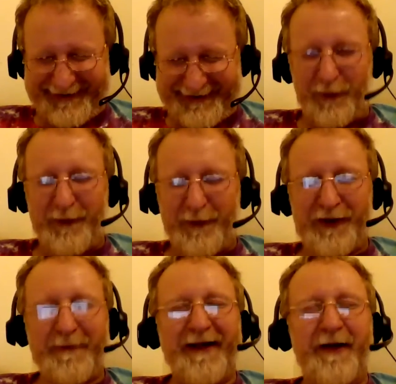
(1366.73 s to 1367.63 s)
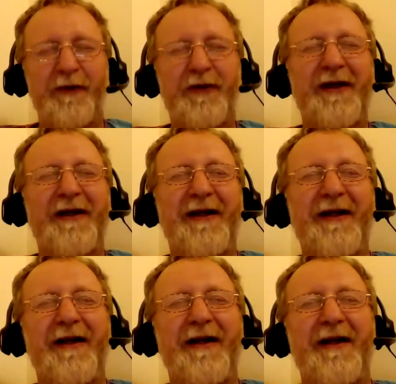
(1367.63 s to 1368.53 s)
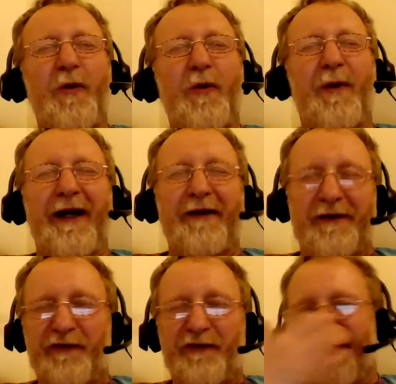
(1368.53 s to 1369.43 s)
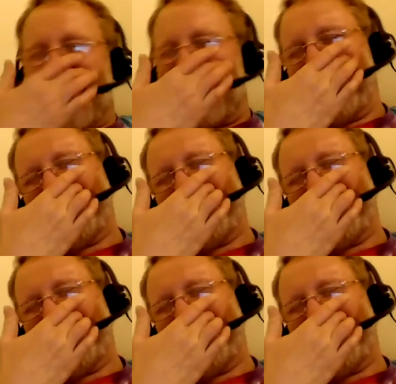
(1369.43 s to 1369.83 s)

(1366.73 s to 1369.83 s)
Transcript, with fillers: Would she be a good wife and friend?